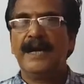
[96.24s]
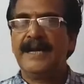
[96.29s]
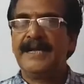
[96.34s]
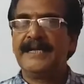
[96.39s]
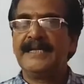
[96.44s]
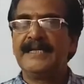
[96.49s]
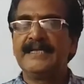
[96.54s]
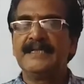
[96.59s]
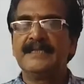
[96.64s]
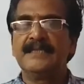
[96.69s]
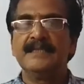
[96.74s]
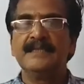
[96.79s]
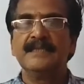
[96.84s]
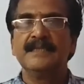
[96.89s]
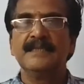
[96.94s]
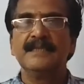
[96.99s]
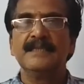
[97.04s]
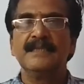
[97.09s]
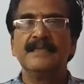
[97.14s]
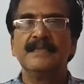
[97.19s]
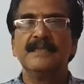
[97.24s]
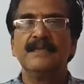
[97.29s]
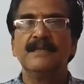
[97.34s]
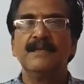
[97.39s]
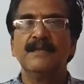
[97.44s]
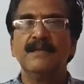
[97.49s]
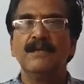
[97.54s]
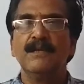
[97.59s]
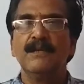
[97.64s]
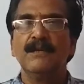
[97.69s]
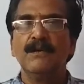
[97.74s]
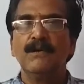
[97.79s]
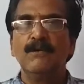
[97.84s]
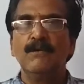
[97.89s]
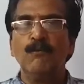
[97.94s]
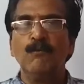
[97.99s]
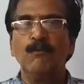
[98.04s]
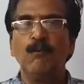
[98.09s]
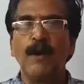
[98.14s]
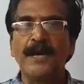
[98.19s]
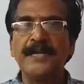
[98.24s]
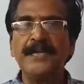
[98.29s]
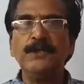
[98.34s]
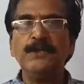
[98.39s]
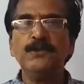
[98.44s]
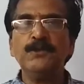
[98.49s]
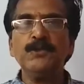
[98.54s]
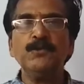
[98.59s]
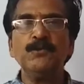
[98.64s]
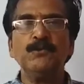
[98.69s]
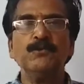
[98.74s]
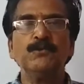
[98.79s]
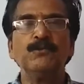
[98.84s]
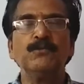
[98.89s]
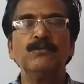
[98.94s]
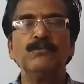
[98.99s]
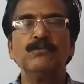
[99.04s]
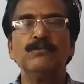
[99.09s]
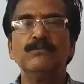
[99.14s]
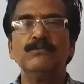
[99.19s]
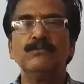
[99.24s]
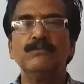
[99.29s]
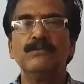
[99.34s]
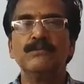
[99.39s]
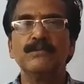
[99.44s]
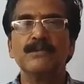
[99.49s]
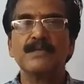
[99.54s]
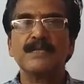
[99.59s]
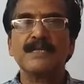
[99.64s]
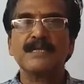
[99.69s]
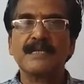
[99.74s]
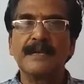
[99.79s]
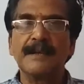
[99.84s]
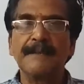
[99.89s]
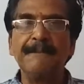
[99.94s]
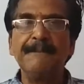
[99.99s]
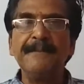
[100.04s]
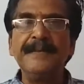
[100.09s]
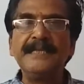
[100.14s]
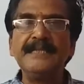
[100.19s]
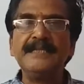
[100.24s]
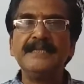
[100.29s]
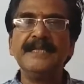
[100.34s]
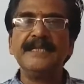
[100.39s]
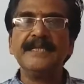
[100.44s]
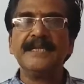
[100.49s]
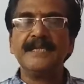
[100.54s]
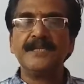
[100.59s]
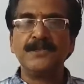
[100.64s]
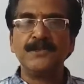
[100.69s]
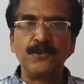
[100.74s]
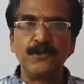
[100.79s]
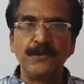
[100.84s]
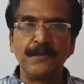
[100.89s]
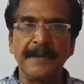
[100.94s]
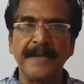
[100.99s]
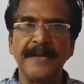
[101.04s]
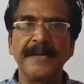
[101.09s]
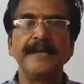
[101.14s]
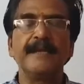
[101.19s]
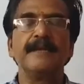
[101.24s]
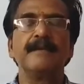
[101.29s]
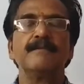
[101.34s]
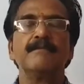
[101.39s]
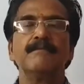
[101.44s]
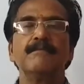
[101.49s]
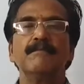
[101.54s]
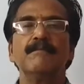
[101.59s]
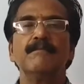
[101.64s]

and why do you submit the resume